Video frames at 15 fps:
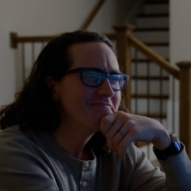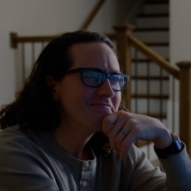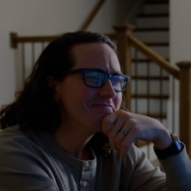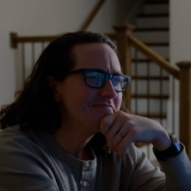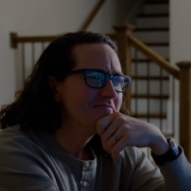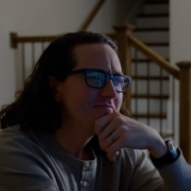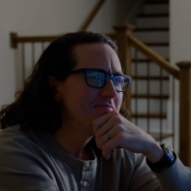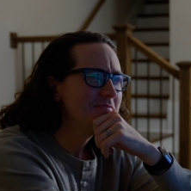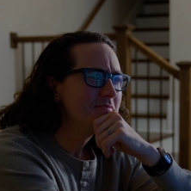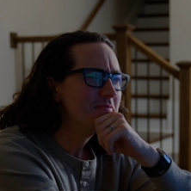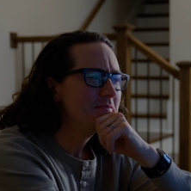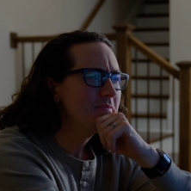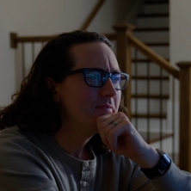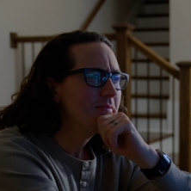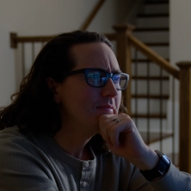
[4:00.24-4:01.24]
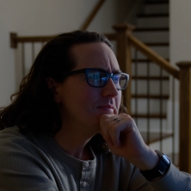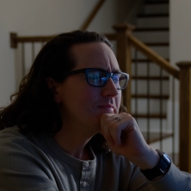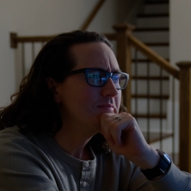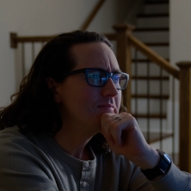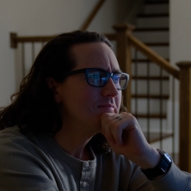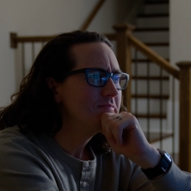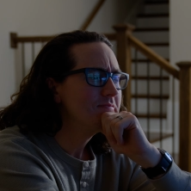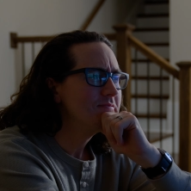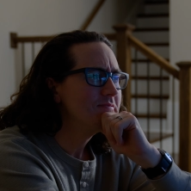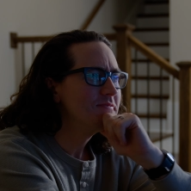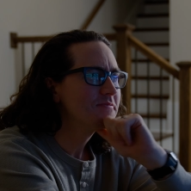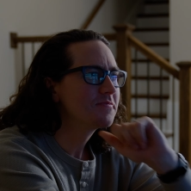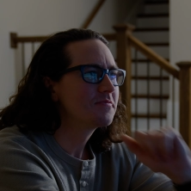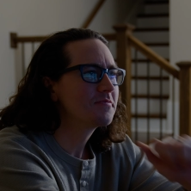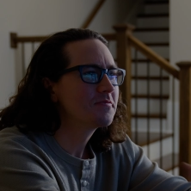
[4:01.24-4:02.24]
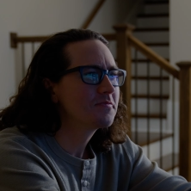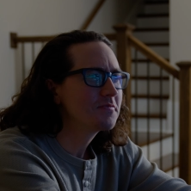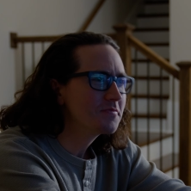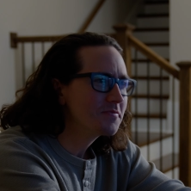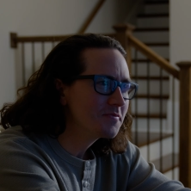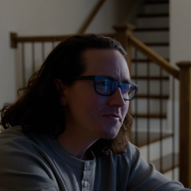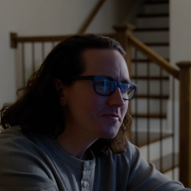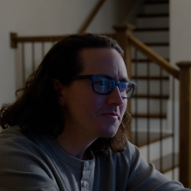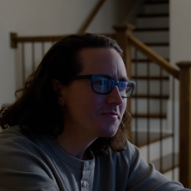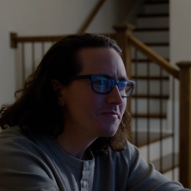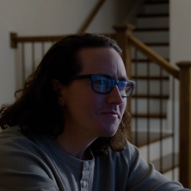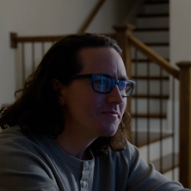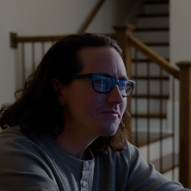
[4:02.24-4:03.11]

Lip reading: Nothing is said.